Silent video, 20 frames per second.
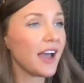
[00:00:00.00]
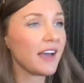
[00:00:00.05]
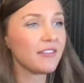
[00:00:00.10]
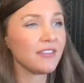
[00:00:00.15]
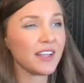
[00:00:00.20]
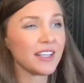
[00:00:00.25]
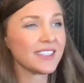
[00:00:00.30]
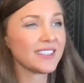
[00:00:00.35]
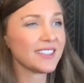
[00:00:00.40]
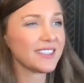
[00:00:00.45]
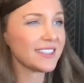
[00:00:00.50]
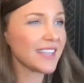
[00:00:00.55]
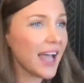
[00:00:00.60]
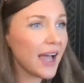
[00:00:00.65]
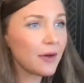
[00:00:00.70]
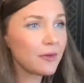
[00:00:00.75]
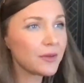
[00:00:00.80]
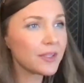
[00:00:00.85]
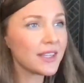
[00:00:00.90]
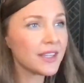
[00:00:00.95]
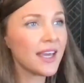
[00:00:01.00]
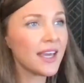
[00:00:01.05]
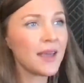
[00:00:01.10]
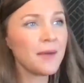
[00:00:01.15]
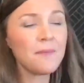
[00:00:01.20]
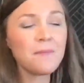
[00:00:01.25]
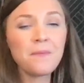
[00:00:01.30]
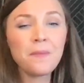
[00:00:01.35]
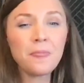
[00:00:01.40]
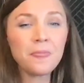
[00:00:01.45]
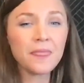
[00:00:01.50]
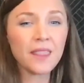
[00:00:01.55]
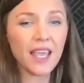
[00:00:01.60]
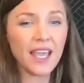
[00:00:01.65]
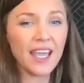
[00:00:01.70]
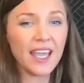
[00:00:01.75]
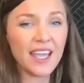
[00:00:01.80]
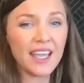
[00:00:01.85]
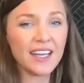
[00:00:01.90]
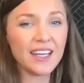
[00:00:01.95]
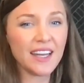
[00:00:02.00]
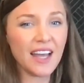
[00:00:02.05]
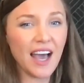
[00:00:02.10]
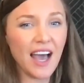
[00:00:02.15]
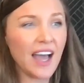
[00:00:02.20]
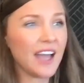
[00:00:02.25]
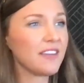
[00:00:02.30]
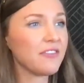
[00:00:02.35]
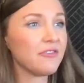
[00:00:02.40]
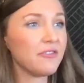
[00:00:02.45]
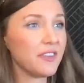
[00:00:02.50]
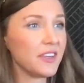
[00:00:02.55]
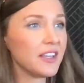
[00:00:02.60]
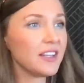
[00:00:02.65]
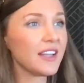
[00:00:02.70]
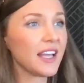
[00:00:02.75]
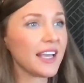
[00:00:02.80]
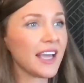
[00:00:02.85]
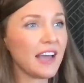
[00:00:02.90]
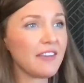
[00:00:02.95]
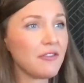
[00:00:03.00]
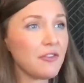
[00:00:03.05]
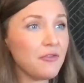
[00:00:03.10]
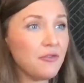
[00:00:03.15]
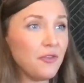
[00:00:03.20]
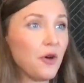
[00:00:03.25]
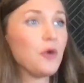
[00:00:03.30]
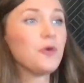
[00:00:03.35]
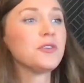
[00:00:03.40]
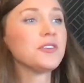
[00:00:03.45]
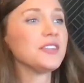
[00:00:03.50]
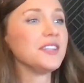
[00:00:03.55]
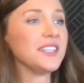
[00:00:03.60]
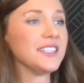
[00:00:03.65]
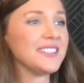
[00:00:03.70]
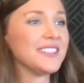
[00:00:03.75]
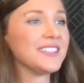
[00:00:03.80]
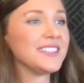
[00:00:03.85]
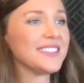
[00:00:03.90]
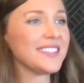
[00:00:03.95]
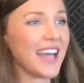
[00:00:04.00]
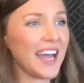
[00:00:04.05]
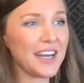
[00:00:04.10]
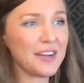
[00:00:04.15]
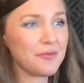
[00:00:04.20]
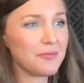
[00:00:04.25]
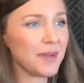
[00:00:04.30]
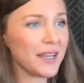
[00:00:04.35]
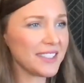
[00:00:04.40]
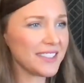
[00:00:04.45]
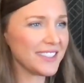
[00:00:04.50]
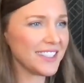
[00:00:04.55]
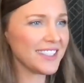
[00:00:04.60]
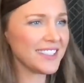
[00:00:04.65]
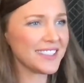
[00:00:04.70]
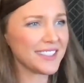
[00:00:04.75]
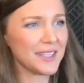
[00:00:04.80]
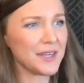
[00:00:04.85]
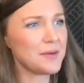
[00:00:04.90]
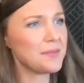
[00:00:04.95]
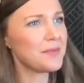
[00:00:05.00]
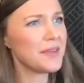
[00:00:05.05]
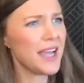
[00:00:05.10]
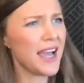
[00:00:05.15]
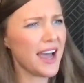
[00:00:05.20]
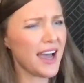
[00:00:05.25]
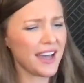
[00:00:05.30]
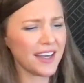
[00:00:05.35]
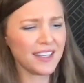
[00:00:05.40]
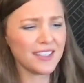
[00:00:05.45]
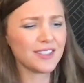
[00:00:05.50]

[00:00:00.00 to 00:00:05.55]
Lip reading: I've like sat with it and I feel like I've evoked this inside of my system. Yeah.